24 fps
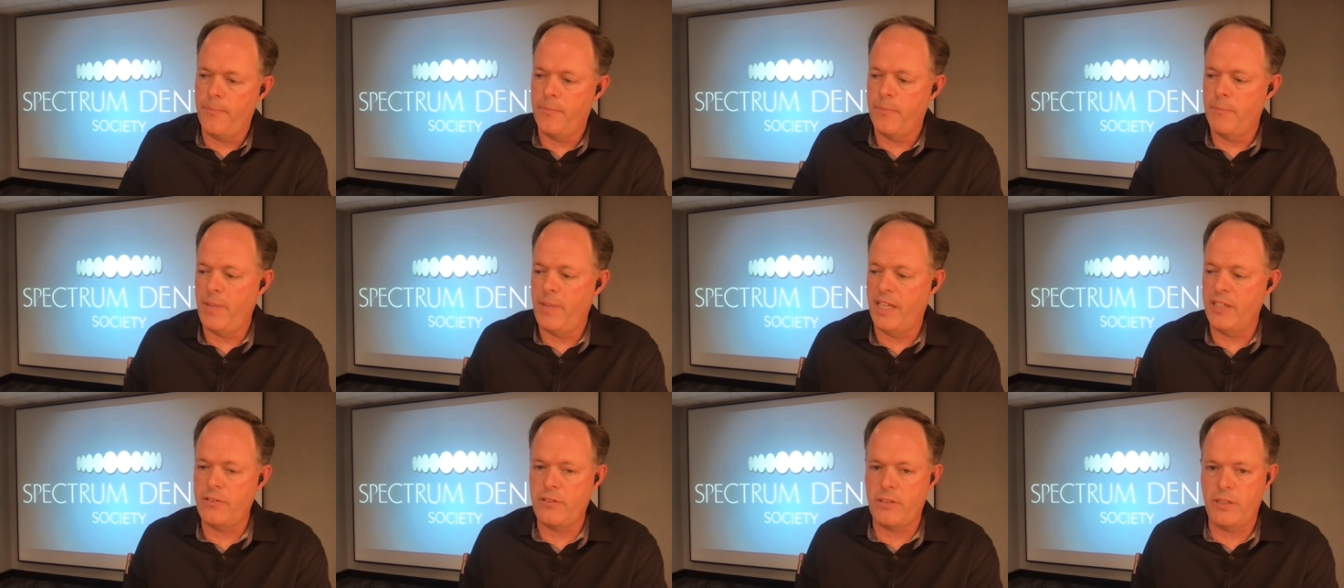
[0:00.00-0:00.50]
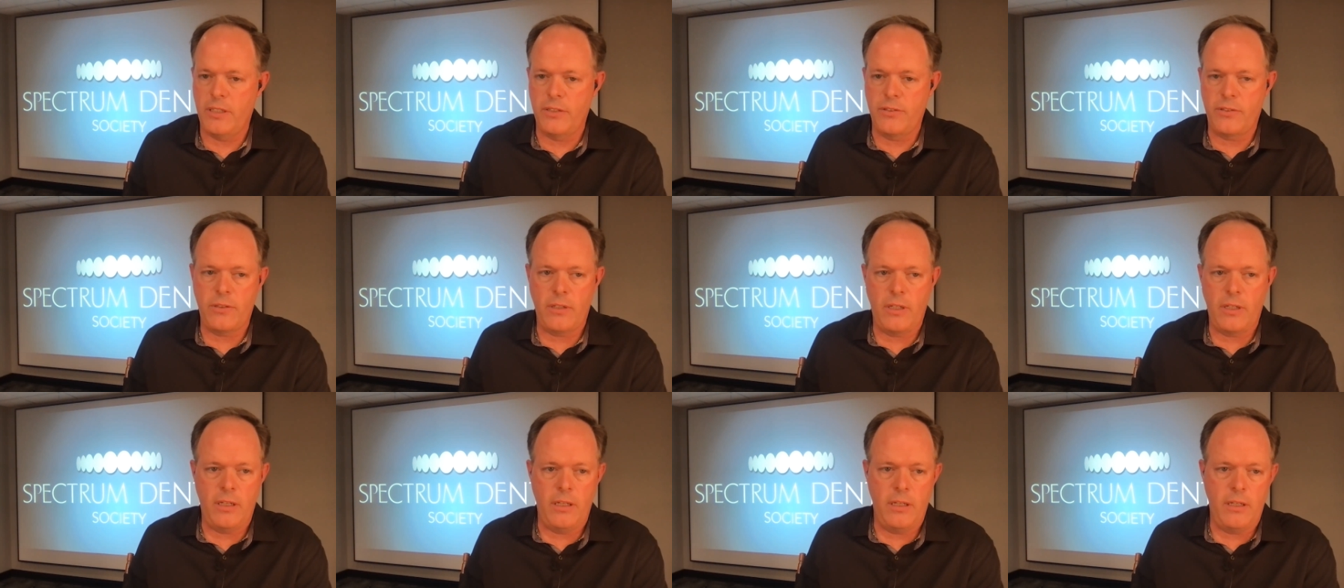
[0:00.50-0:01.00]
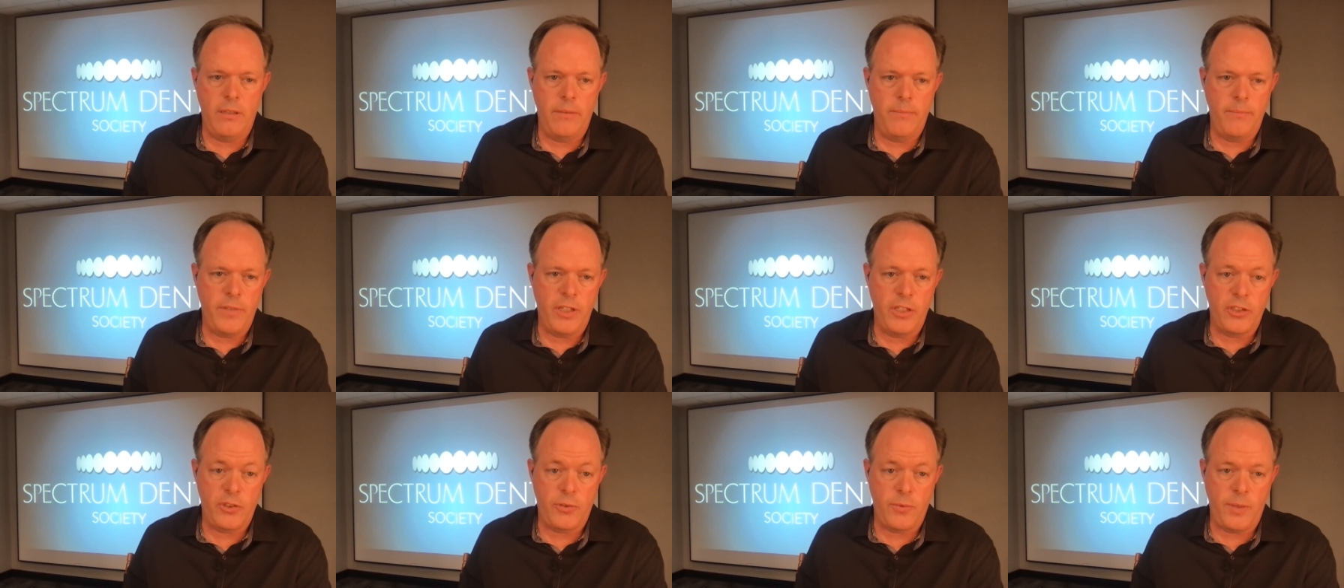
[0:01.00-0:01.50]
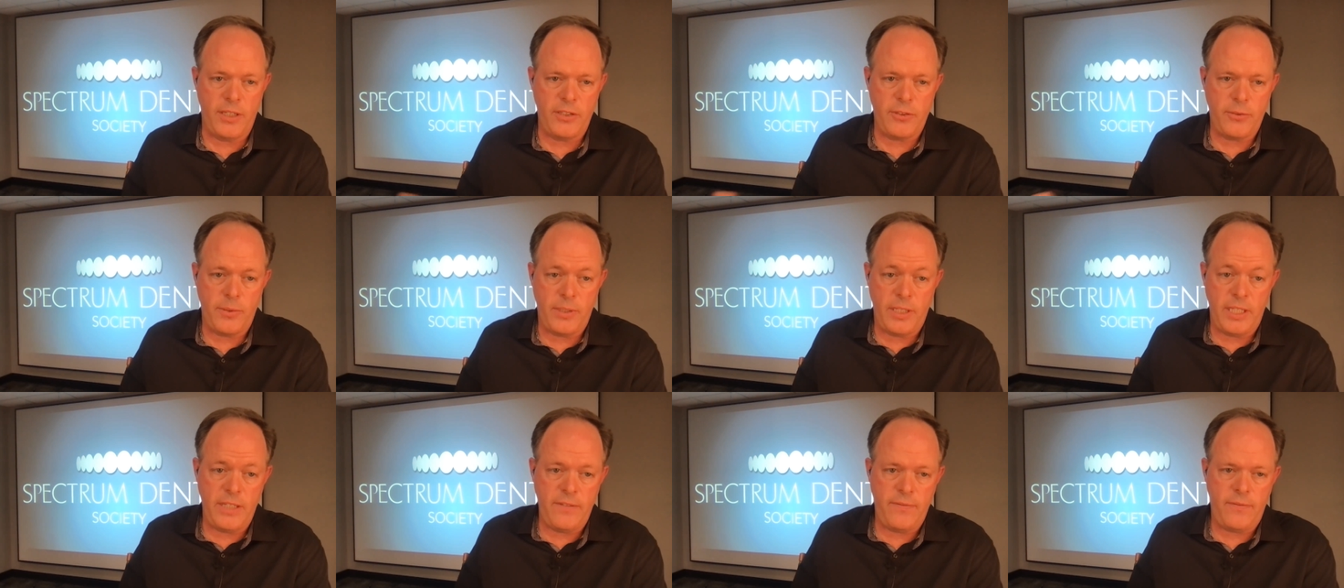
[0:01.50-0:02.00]
basically a stress
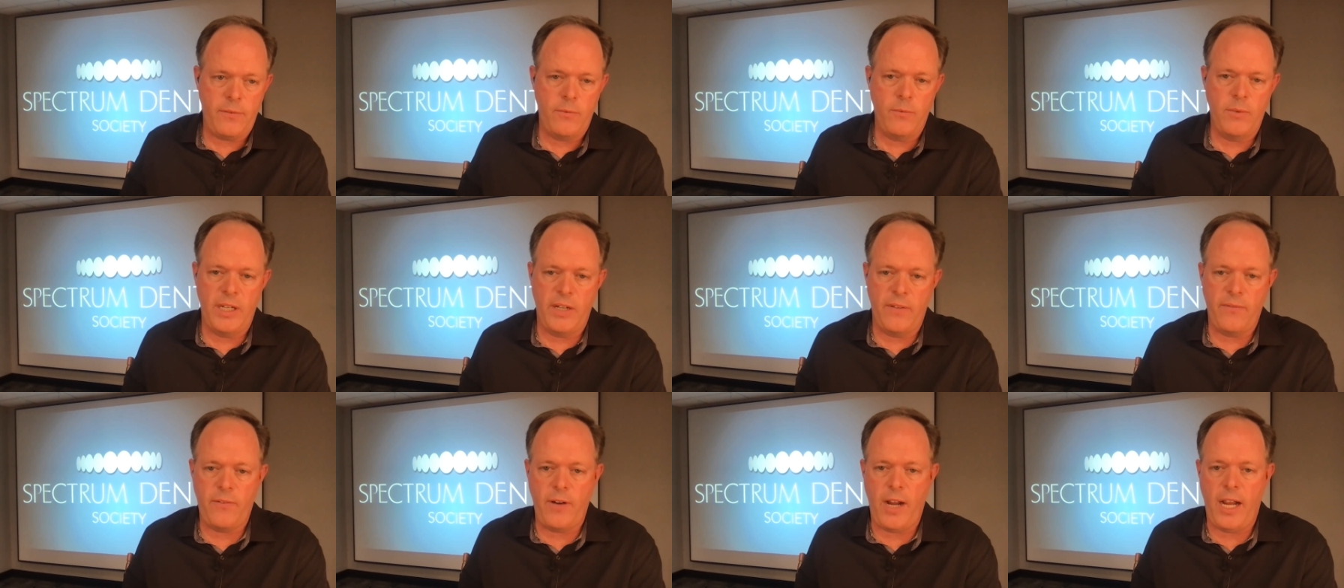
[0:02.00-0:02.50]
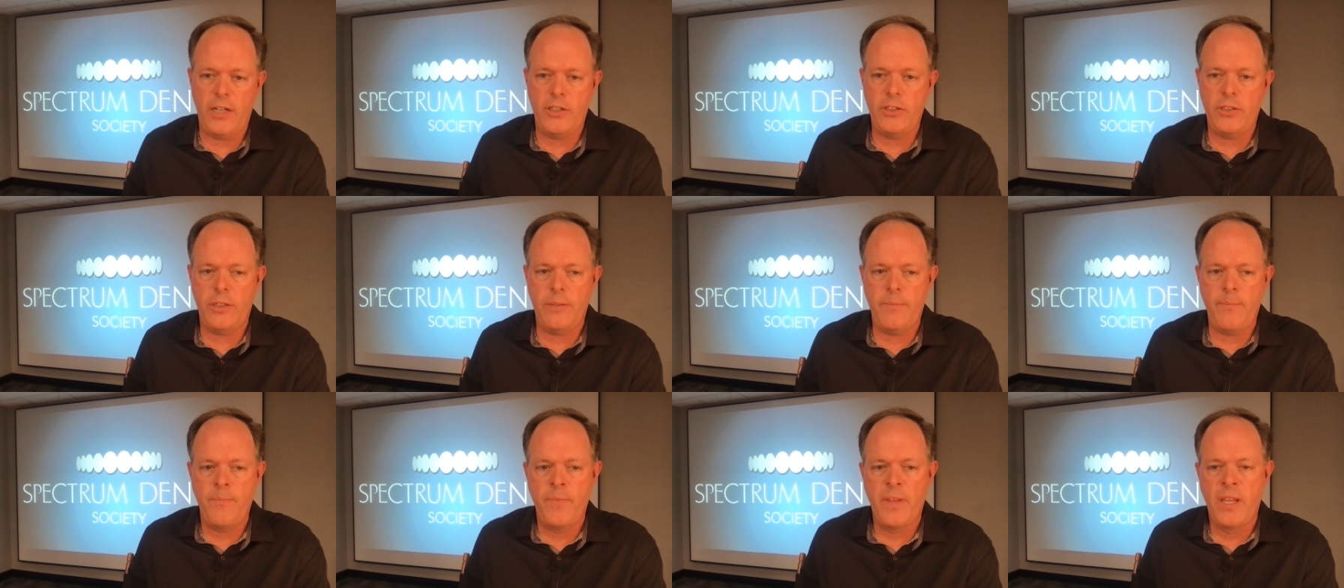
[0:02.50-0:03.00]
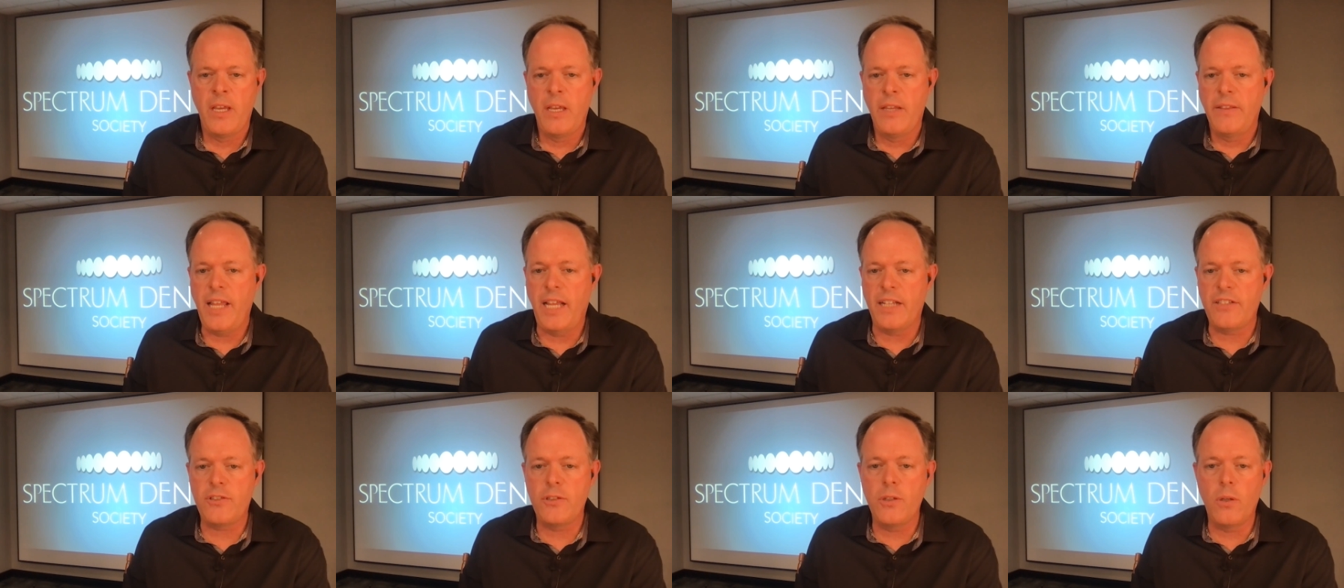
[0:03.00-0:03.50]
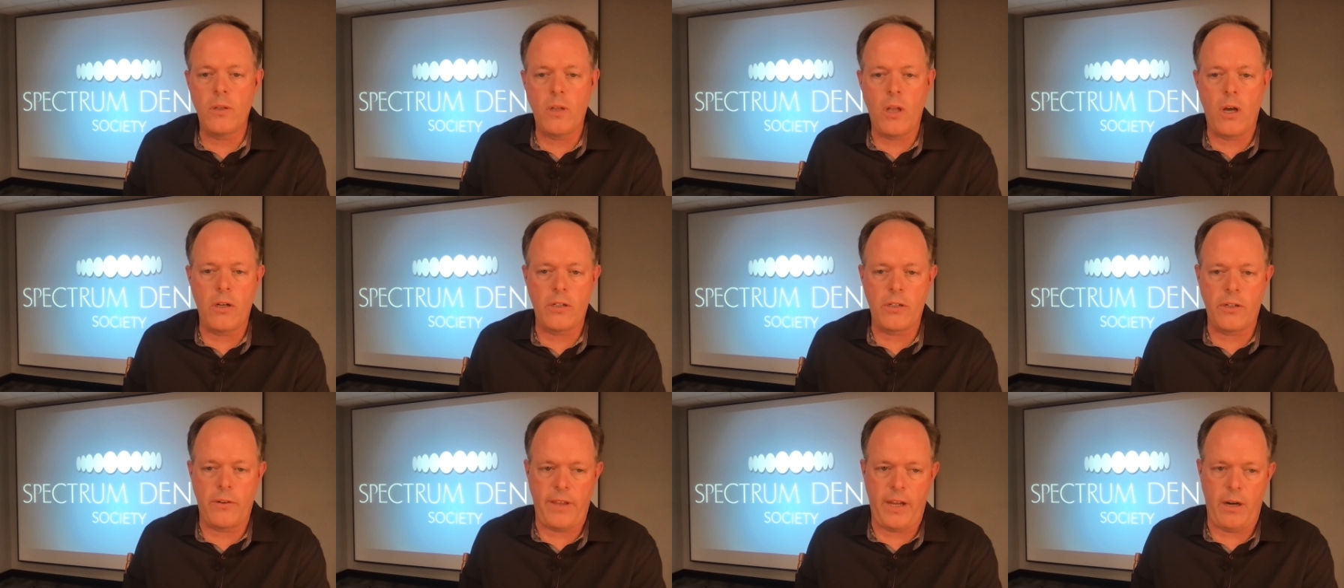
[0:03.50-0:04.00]
relief when it fractured, that's no
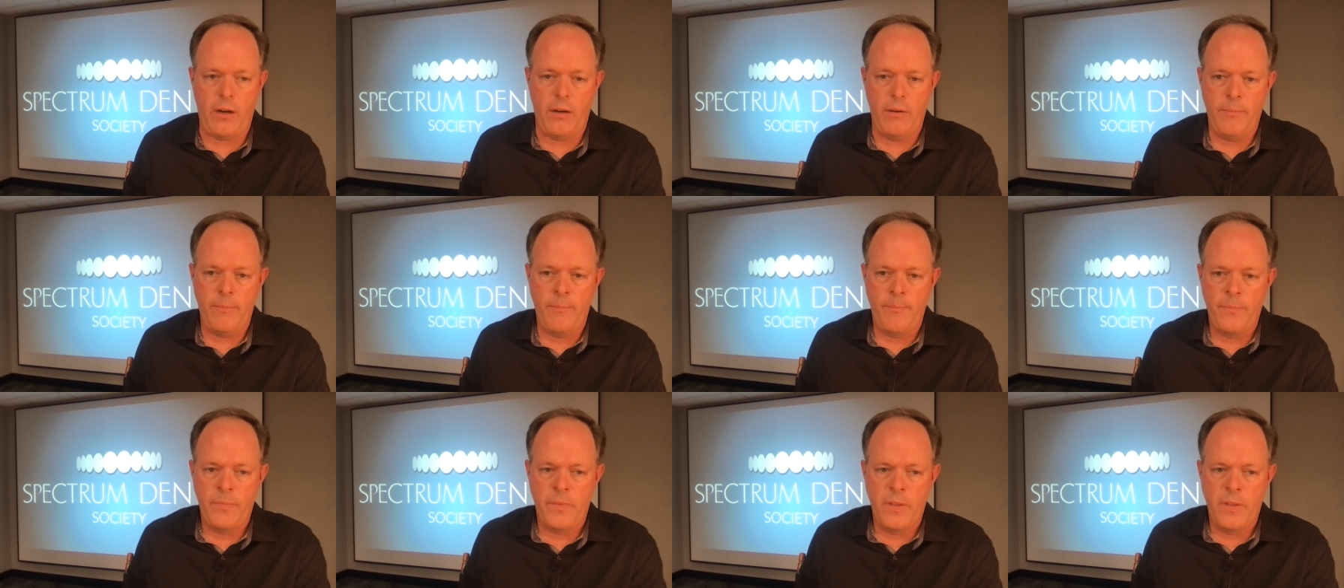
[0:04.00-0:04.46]
longer there.